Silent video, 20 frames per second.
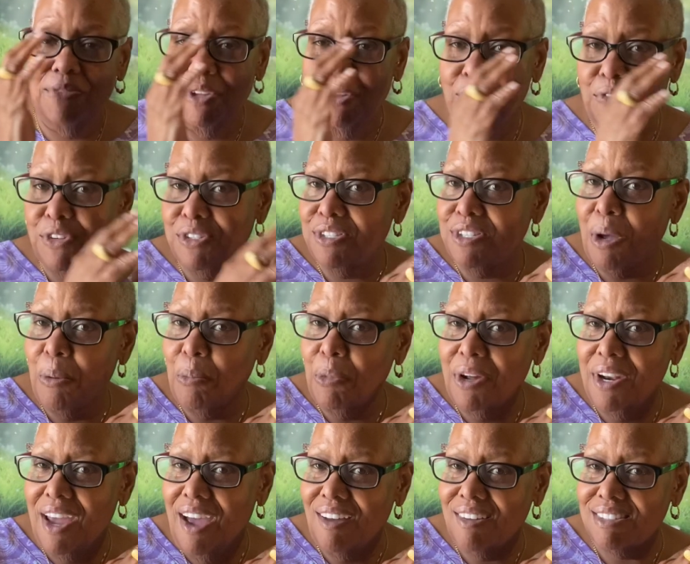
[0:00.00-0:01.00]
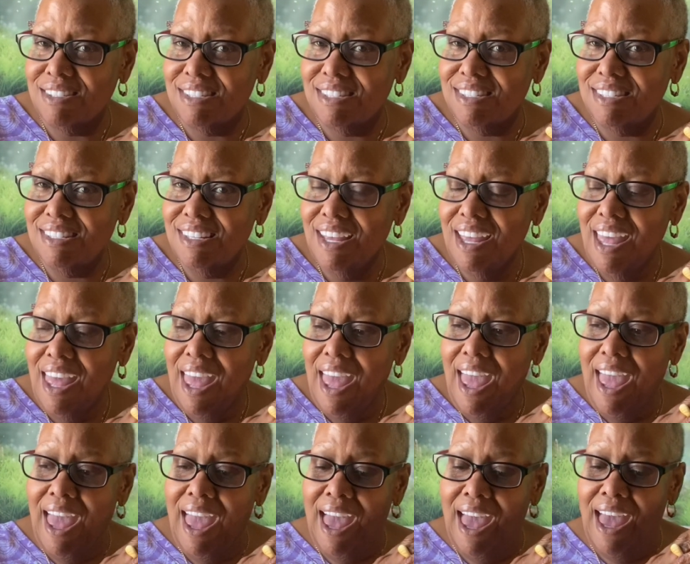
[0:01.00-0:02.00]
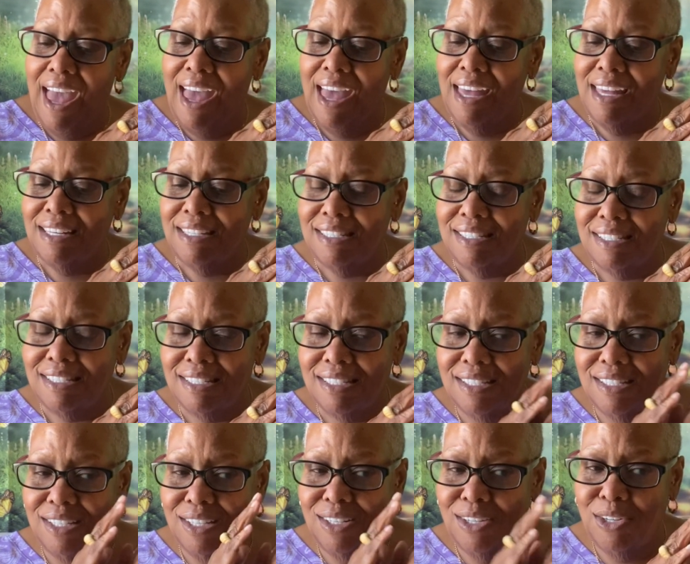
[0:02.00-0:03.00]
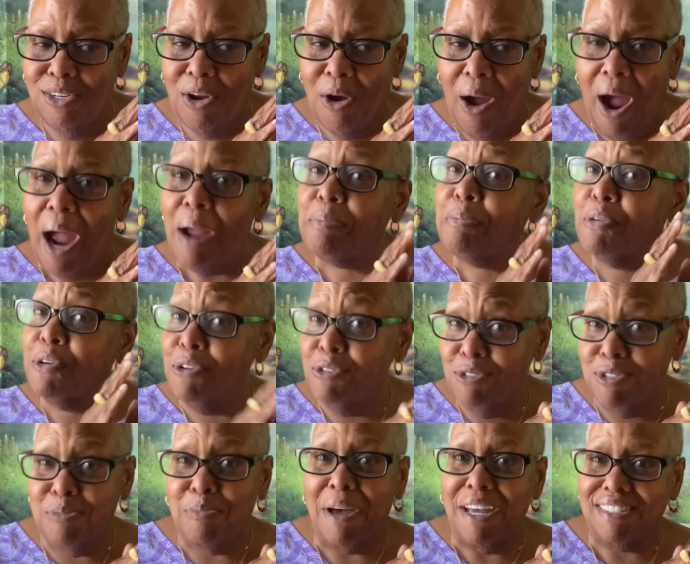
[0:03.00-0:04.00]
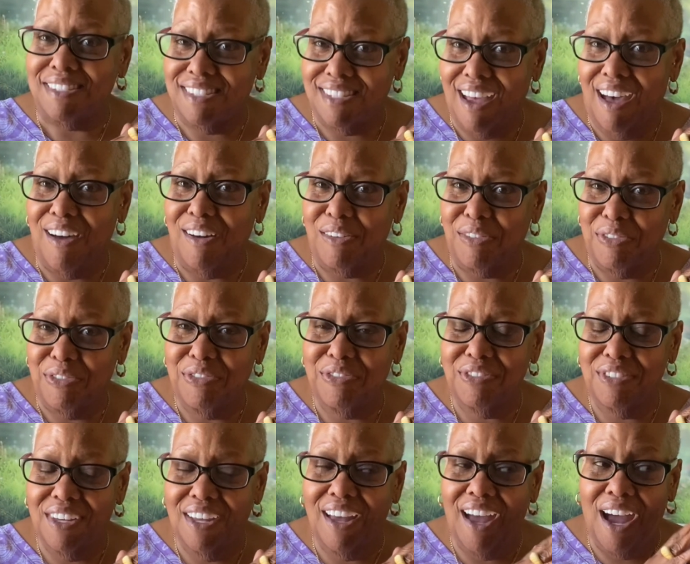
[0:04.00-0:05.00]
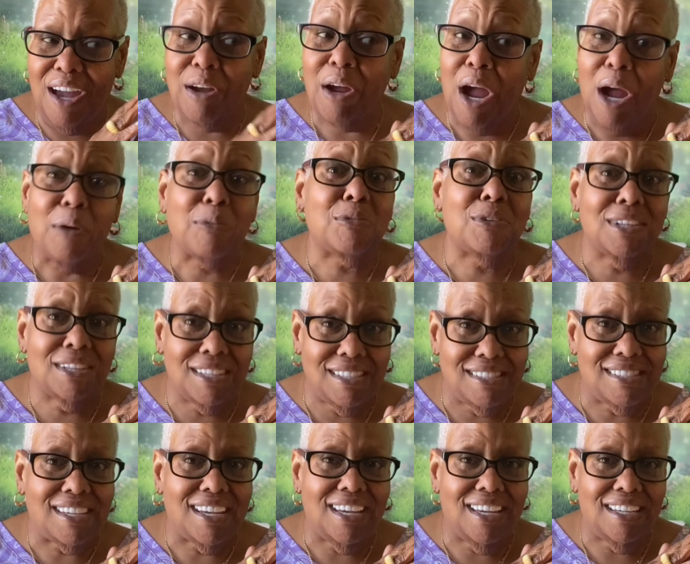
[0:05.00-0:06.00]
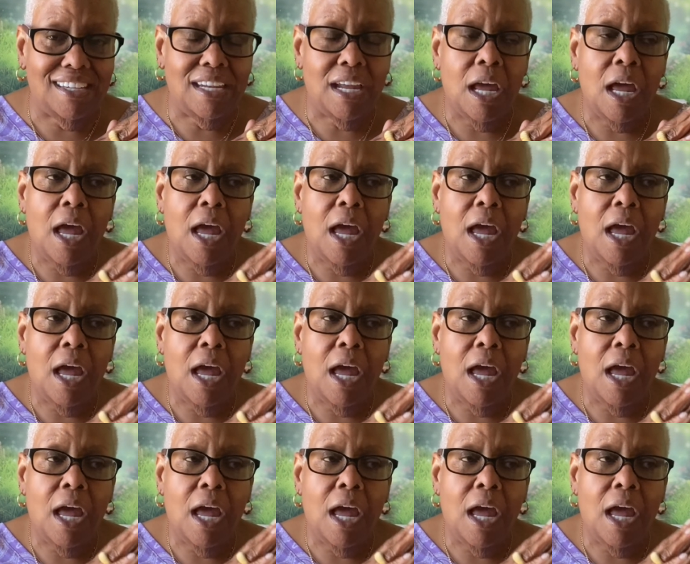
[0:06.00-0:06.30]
for someone else. And, you know, I proved myself. I really did.